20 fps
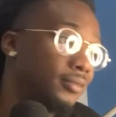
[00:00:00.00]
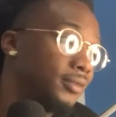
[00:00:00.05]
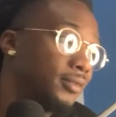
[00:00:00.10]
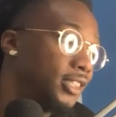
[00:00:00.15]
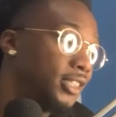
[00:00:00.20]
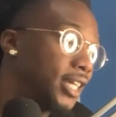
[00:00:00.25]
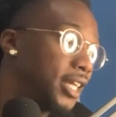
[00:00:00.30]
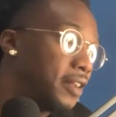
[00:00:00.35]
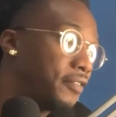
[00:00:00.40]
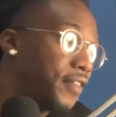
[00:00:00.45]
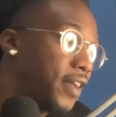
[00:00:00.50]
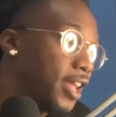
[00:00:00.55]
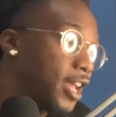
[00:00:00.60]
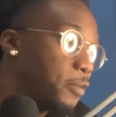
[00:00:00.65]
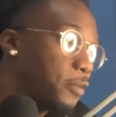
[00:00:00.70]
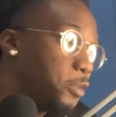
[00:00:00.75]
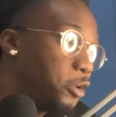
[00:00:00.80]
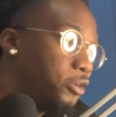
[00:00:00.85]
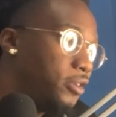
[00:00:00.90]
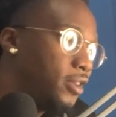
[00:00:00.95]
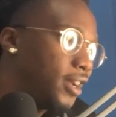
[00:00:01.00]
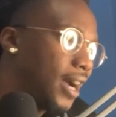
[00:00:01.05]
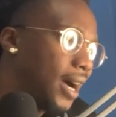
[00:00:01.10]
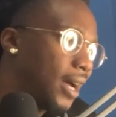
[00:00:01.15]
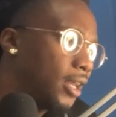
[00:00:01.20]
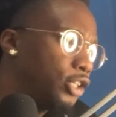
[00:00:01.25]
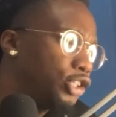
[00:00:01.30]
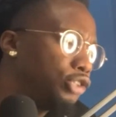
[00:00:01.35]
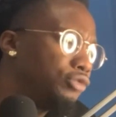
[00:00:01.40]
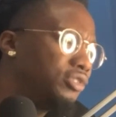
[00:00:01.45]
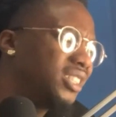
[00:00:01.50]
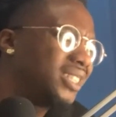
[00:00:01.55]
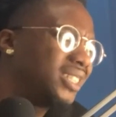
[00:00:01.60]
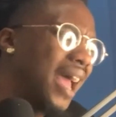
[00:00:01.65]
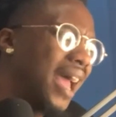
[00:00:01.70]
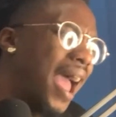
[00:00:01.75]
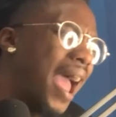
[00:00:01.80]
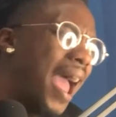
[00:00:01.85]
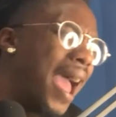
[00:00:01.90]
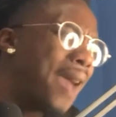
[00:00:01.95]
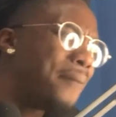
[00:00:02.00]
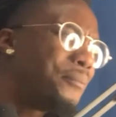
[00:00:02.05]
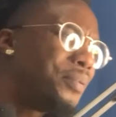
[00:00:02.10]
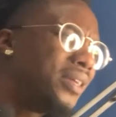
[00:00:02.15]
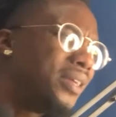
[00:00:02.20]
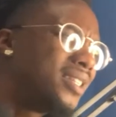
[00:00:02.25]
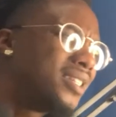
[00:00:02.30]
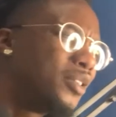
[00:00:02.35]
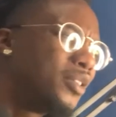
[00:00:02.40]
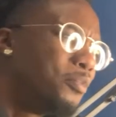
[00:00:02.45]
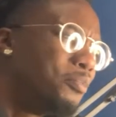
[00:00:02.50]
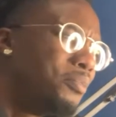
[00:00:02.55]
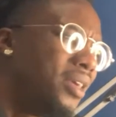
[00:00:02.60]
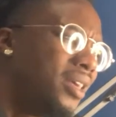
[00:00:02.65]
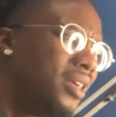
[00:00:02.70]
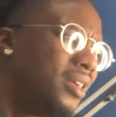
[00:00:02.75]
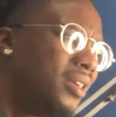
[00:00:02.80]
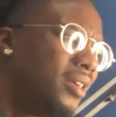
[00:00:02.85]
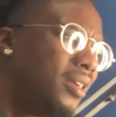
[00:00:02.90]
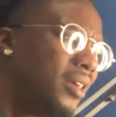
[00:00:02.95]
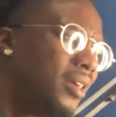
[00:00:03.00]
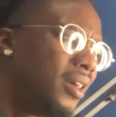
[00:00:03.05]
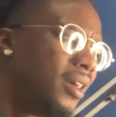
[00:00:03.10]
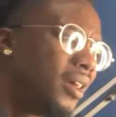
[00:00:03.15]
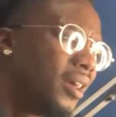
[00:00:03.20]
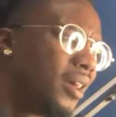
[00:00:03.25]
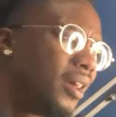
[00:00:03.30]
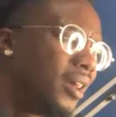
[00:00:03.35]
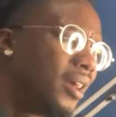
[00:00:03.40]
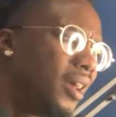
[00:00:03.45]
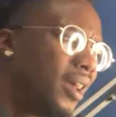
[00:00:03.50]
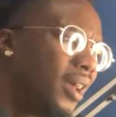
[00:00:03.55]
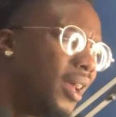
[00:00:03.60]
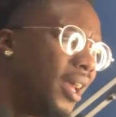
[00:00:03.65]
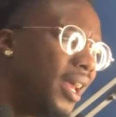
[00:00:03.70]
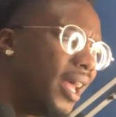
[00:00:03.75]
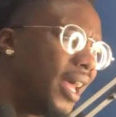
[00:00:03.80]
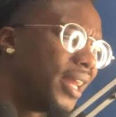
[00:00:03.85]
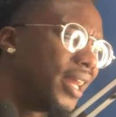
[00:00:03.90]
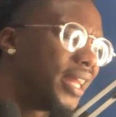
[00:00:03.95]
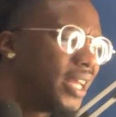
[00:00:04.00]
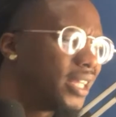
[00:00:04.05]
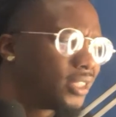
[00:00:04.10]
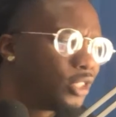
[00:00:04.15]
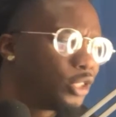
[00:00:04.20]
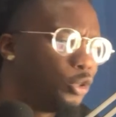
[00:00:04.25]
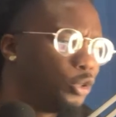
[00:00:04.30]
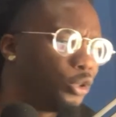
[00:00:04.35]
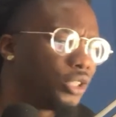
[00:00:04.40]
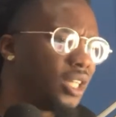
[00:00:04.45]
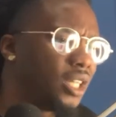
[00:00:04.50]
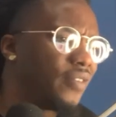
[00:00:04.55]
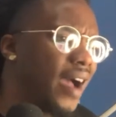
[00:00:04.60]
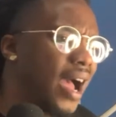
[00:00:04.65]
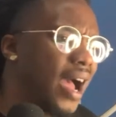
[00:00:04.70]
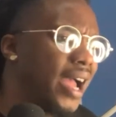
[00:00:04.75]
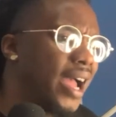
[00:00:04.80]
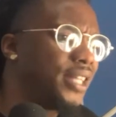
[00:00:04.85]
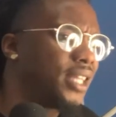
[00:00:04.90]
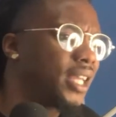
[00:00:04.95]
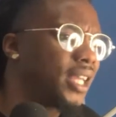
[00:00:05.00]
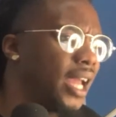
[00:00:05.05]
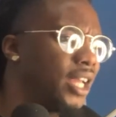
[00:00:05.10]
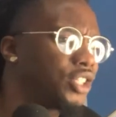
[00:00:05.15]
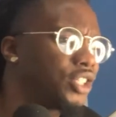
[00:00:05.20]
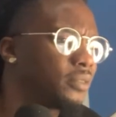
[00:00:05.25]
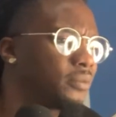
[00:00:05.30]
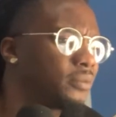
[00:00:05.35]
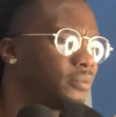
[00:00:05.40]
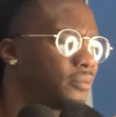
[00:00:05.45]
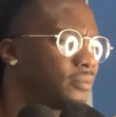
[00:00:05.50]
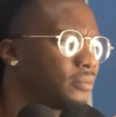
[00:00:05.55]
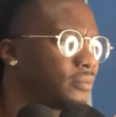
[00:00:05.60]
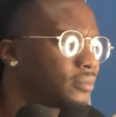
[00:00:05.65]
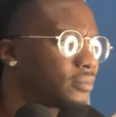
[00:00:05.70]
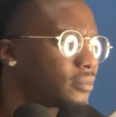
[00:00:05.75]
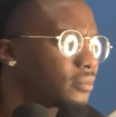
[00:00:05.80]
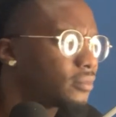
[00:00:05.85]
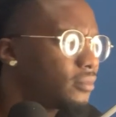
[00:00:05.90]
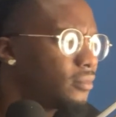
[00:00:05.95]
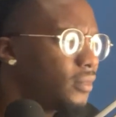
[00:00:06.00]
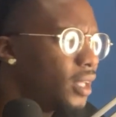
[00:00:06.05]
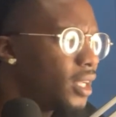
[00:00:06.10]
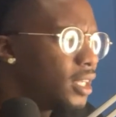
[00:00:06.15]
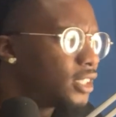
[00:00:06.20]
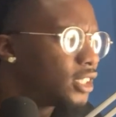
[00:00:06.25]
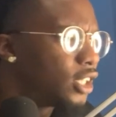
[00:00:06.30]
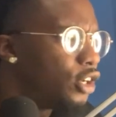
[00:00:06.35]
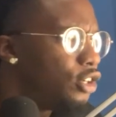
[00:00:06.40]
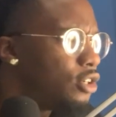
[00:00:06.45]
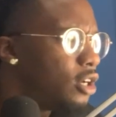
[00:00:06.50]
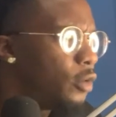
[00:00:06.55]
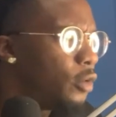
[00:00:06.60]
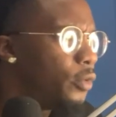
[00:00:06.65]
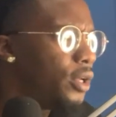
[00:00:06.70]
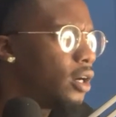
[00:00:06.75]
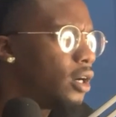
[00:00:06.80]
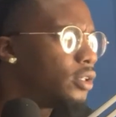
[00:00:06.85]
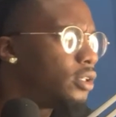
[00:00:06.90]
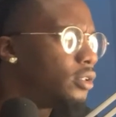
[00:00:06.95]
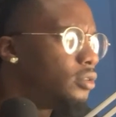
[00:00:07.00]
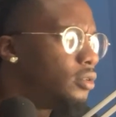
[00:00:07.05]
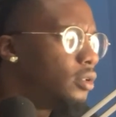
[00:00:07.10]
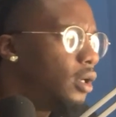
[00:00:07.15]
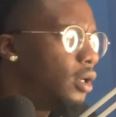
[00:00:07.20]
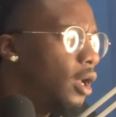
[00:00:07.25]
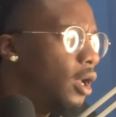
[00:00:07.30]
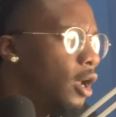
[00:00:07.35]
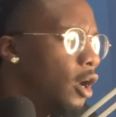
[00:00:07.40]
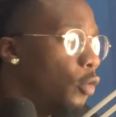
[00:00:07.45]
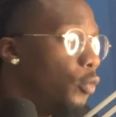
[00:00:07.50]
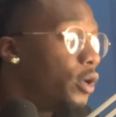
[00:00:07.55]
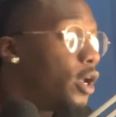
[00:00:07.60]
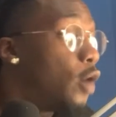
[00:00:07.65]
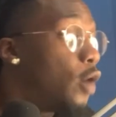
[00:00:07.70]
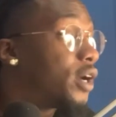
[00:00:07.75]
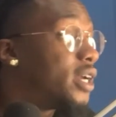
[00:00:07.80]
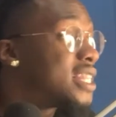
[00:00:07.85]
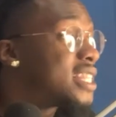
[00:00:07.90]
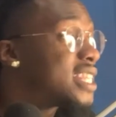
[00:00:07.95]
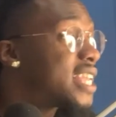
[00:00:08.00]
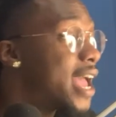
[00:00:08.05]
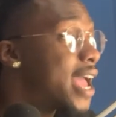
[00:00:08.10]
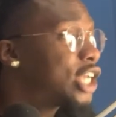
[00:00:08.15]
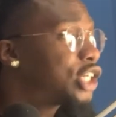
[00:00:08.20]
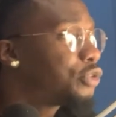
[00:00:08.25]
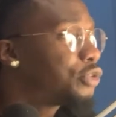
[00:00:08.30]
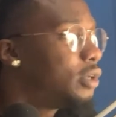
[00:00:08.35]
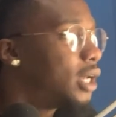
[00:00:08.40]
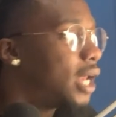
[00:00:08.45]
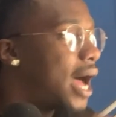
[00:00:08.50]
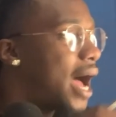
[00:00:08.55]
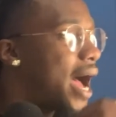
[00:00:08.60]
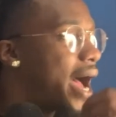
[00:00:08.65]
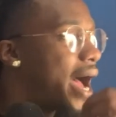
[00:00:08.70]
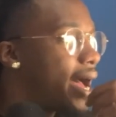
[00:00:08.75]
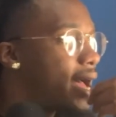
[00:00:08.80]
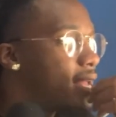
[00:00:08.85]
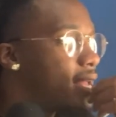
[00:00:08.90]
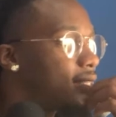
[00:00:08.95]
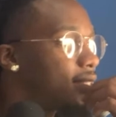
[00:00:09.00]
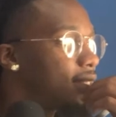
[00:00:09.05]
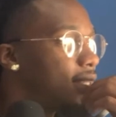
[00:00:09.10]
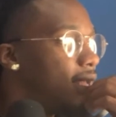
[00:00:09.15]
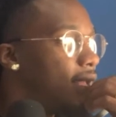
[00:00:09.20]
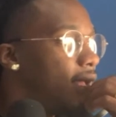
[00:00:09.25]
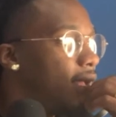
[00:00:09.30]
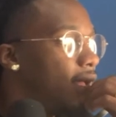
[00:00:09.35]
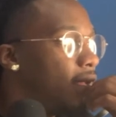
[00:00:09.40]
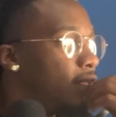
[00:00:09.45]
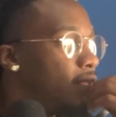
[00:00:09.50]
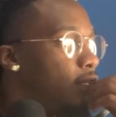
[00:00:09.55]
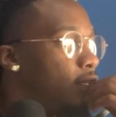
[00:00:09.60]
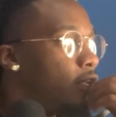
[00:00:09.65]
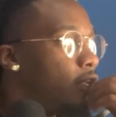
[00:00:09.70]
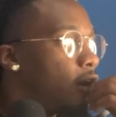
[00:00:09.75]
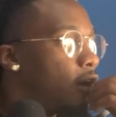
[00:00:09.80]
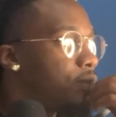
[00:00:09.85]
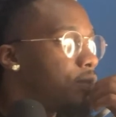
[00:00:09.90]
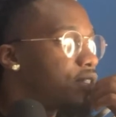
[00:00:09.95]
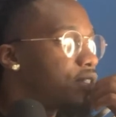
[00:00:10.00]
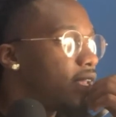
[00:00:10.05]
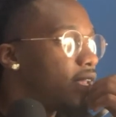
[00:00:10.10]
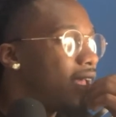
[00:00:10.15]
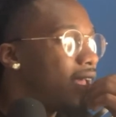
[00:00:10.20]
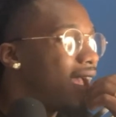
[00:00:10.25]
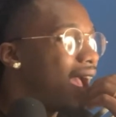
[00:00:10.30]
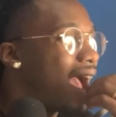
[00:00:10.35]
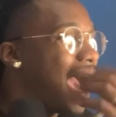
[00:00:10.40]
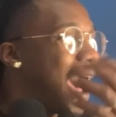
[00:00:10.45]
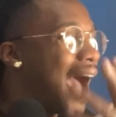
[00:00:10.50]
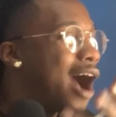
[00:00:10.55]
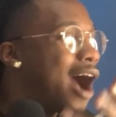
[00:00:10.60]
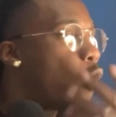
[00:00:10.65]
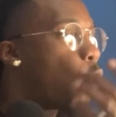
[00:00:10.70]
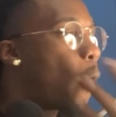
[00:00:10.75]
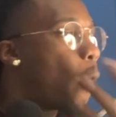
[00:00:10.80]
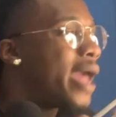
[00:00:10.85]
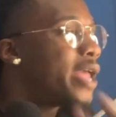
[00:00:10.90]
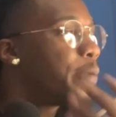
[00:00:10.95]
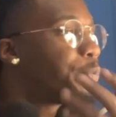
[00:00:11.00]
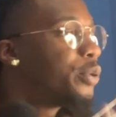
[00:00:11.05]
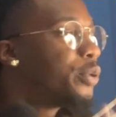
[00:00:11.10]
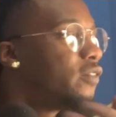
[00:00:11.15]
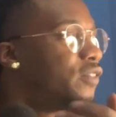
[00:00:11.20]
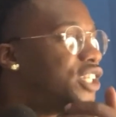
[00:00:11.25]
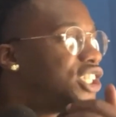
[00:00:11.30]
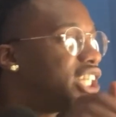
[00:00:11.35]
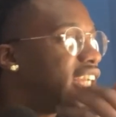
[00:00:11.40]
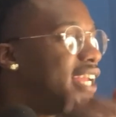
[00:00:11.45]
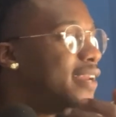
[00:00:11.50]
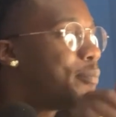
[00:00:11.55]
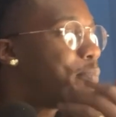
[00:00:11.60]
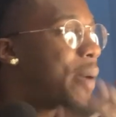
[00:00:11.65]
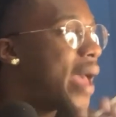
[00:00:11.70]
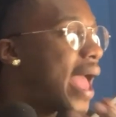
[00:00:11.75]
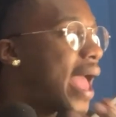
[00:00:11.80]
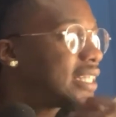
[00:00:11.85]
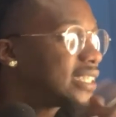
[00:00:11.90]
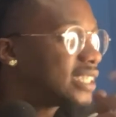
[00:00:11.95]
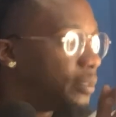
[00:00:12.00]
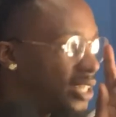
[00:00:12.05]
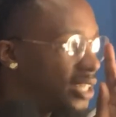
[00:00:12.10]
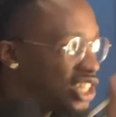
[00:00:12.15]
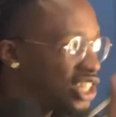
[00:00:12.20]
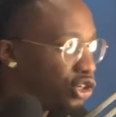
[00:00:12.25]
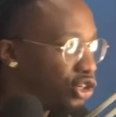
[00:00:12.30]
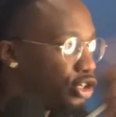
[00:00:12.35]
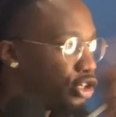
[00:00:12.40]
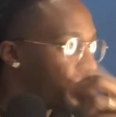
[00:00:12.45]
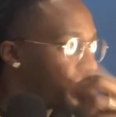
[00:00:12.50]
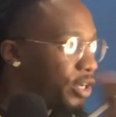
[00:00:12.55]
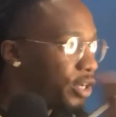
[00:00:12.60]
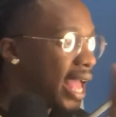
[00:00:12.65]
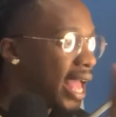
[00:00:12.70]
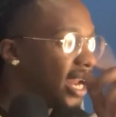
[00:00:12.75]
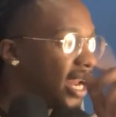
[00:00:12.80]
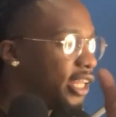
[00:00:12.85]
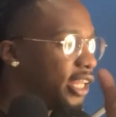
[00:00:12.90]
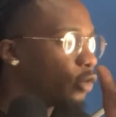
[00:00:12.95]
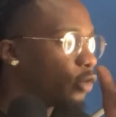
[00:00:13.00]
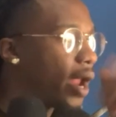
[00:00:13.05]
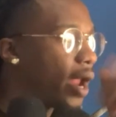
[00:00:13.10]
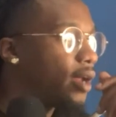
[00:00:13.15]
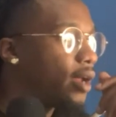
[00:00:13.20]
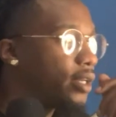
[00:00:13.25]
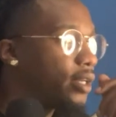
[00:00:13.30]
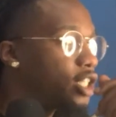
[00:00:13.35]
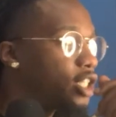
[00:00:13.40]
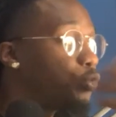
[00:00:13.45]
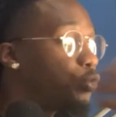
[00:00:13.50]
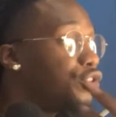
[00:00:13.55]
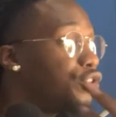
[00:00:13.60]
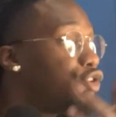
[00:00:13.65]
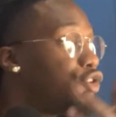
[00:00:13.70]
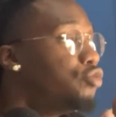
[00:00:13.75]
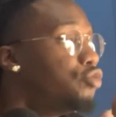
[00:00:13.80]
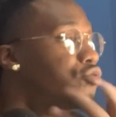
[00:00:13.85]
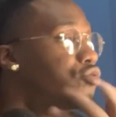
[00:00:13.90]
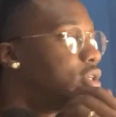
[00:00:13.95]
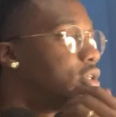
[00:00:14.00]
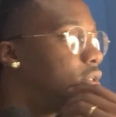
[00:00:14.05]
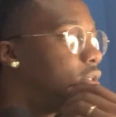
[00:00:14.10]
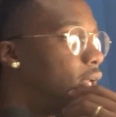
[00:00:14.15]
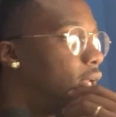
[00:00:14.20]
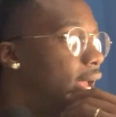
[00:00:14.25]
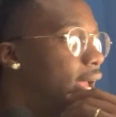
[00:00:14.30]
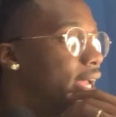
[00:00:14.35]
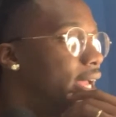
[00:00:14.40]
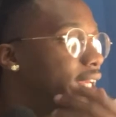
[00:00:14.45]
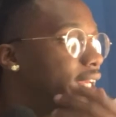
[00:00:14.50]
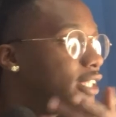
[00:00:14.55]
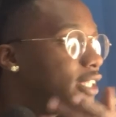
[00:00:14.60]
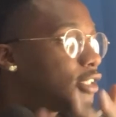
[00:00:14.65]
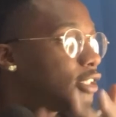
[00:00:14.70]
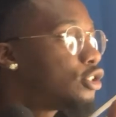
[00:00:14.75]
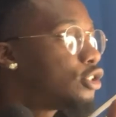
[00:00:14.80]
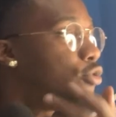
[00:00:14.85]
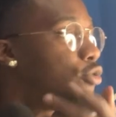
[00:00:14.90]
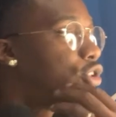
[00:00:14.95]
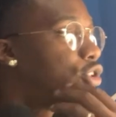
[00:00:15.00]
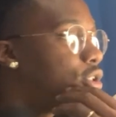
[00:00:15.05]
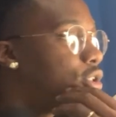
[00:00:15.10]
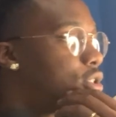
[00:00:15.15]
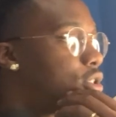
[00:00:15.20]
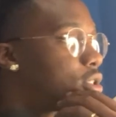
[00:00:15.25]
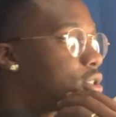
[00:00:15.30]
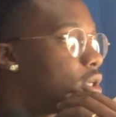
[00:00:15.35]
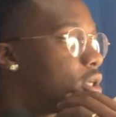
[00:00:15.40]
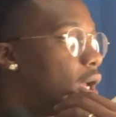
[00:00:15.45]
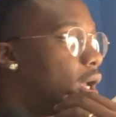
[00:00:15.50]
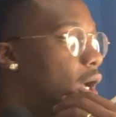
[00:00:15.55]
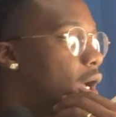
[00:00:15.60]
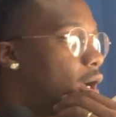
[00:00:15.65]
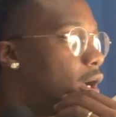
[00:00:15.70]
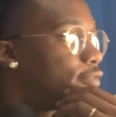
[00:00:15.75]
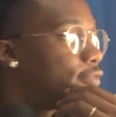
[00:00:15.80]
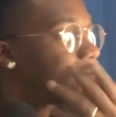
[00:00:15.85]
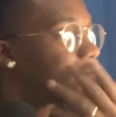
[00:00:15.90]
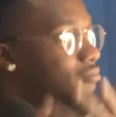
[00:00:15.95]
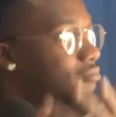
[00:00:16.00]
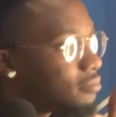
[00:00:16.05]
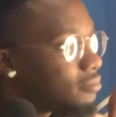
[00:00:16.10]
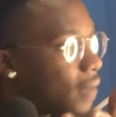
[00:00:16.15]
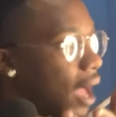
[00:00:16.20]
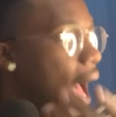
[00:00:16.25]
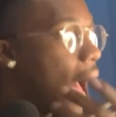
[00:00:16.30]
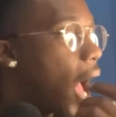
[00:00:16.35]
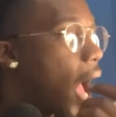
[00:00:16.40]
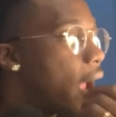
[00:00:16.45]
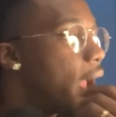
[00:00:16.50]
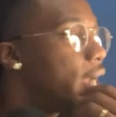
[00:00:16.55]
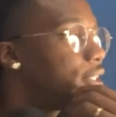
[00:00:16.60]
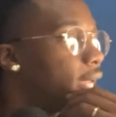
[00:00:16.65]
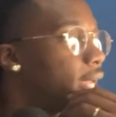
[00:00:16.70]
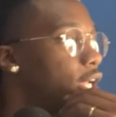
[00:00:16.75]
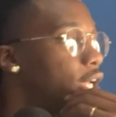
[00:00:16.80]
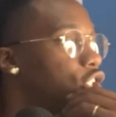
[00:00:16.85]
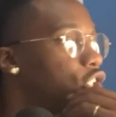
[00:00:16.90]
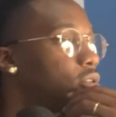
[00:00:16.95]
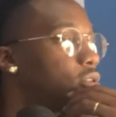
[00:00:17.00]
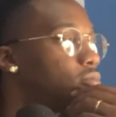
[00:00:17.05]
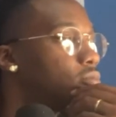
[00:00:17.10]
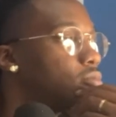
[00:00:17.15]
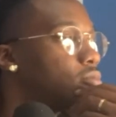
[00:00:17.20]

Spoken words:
Santa Fe Community College, you just happen to be at an institution of higher education. So you know what we're gonna do? We're gonna contextualize, you know what I'm saying, how white privilege impacts the material reality around us with using institutions of higher education.